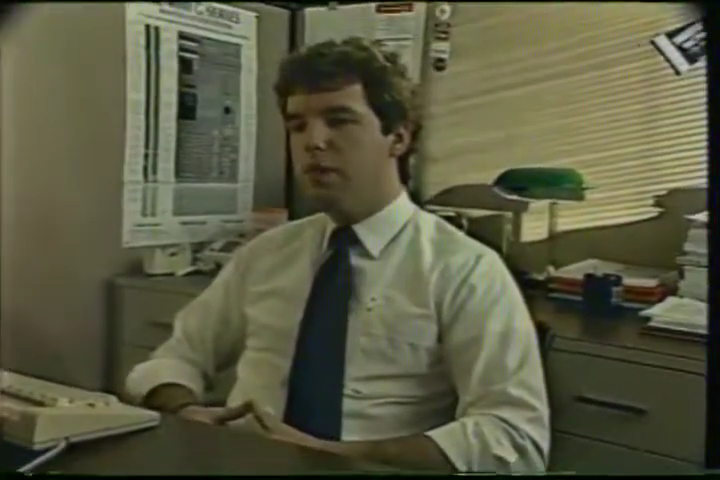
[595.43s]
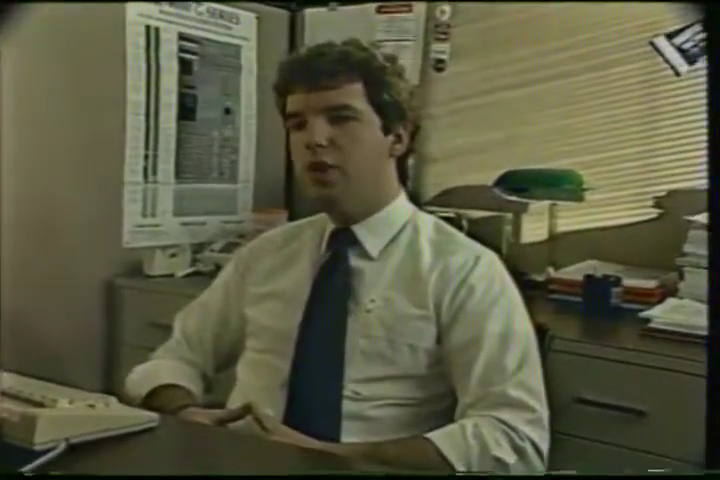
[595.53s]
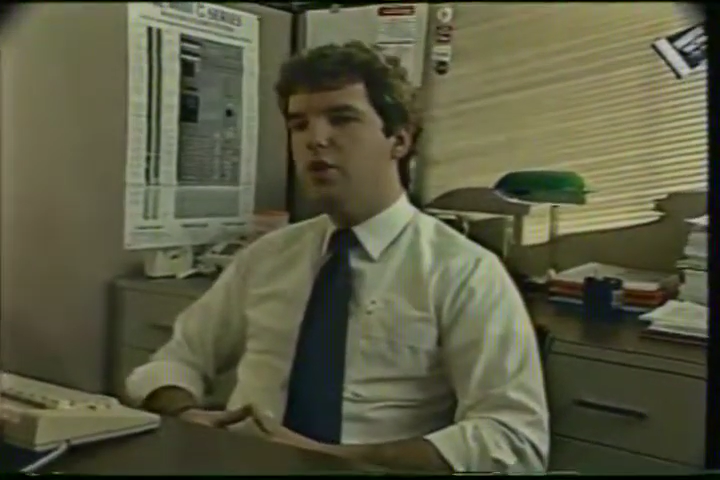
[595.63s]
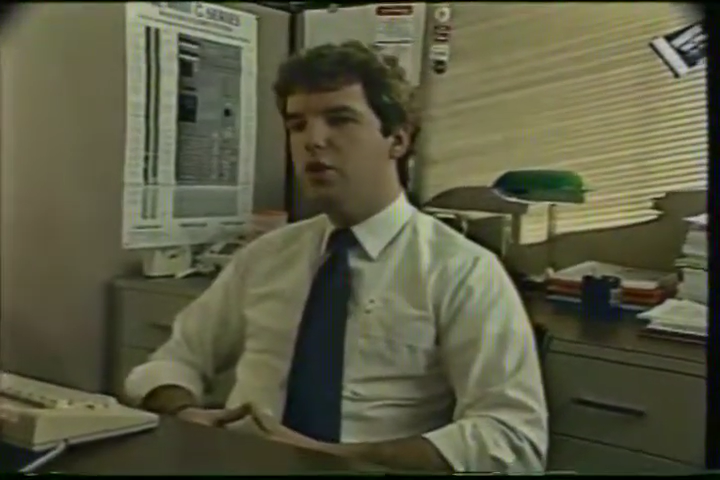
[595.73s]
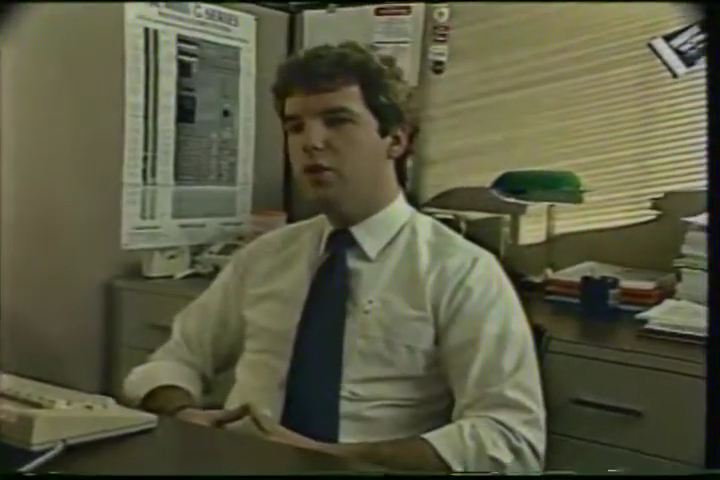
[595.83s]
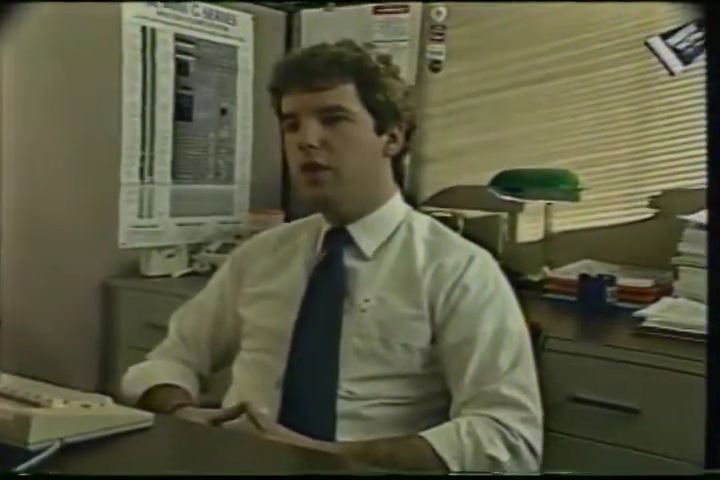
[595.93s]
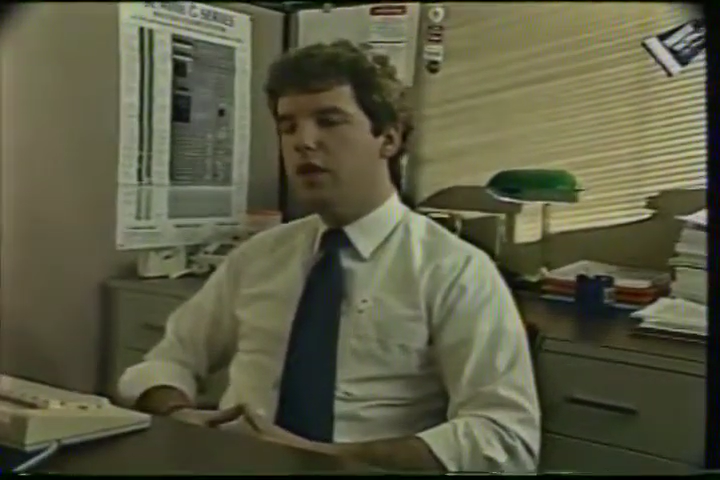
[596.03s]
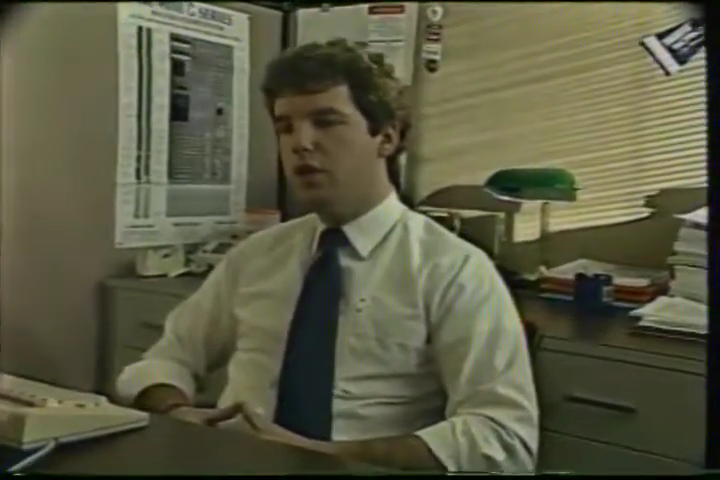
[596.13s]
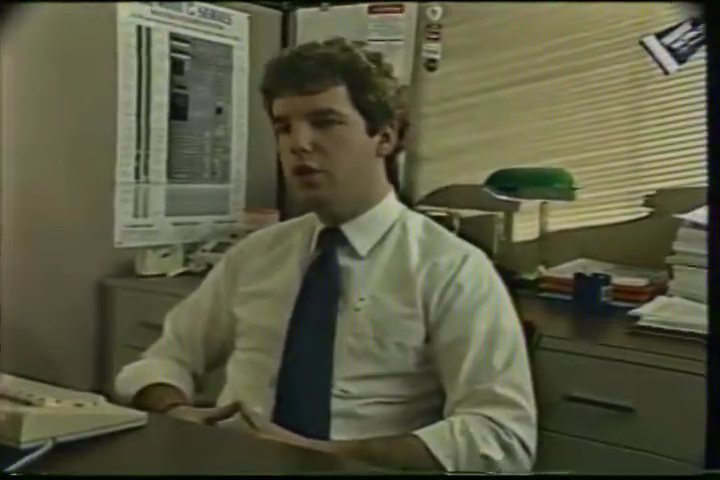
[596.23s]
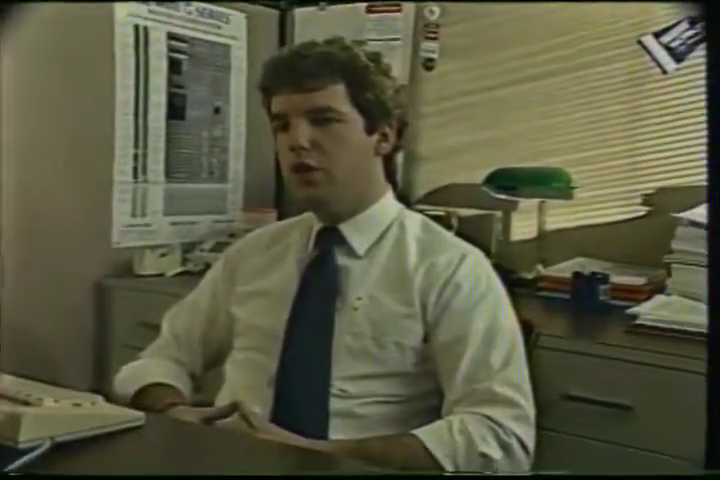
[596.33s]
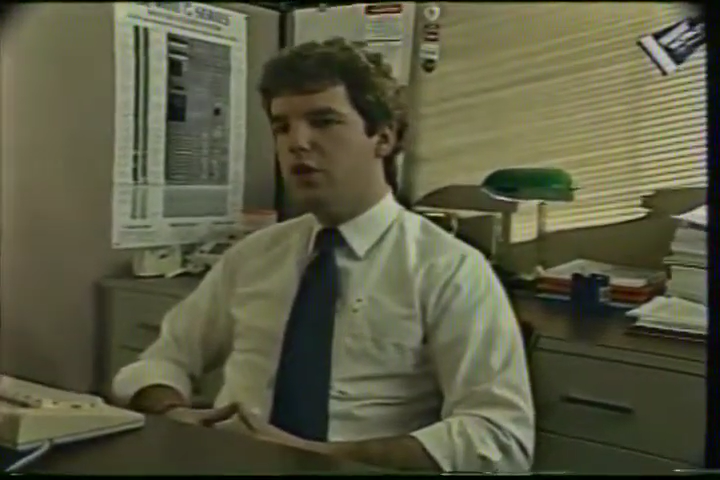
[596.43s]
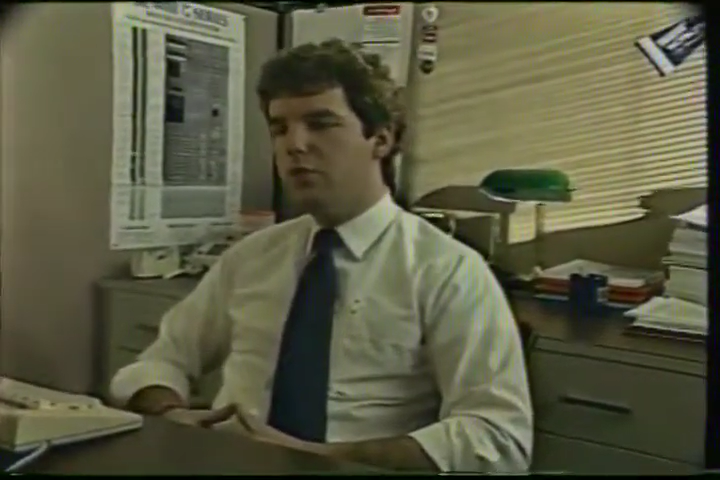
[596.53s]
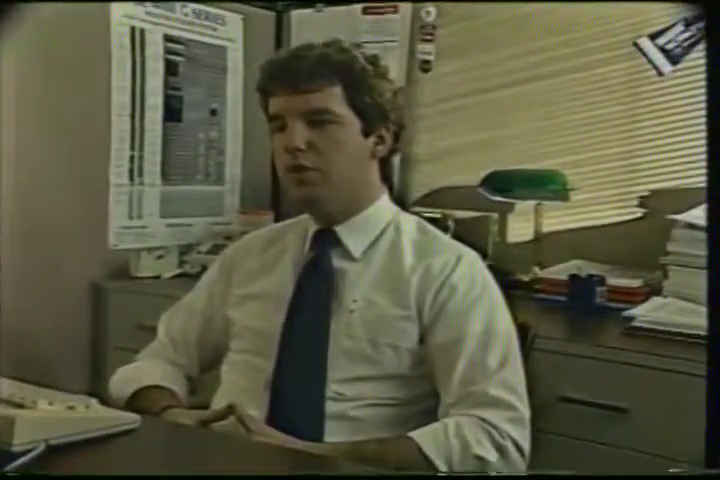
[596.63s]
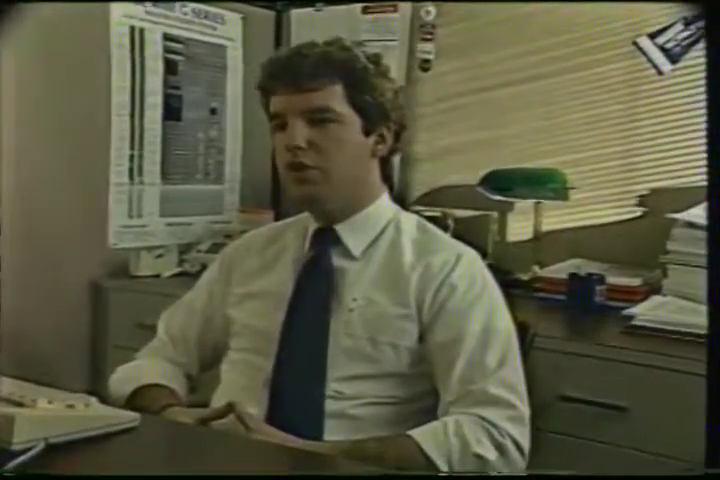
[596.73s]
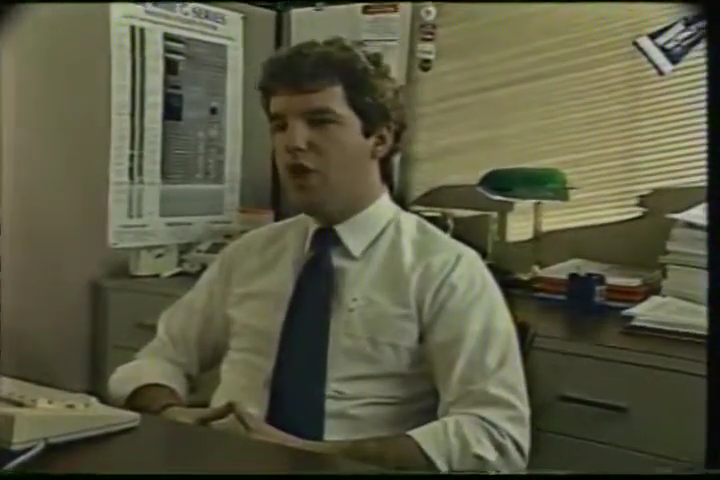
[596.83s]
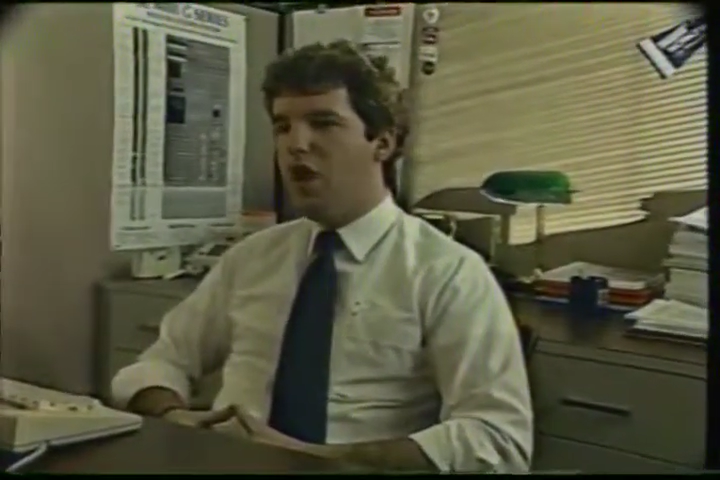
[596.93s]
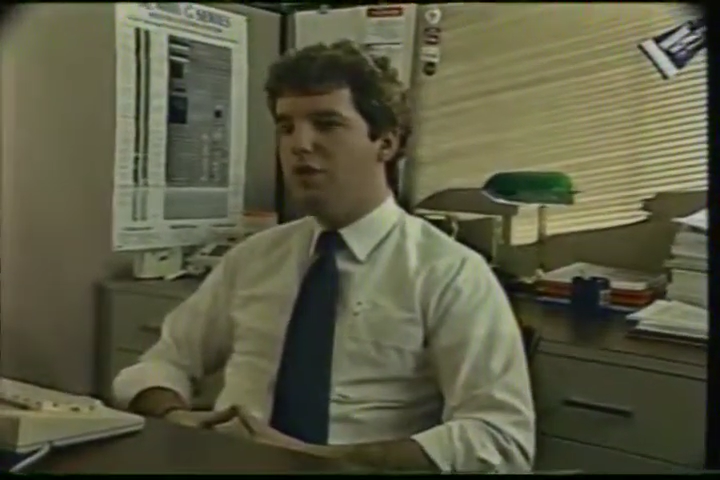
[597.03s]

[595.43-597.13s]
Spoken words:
ordering issue has been solved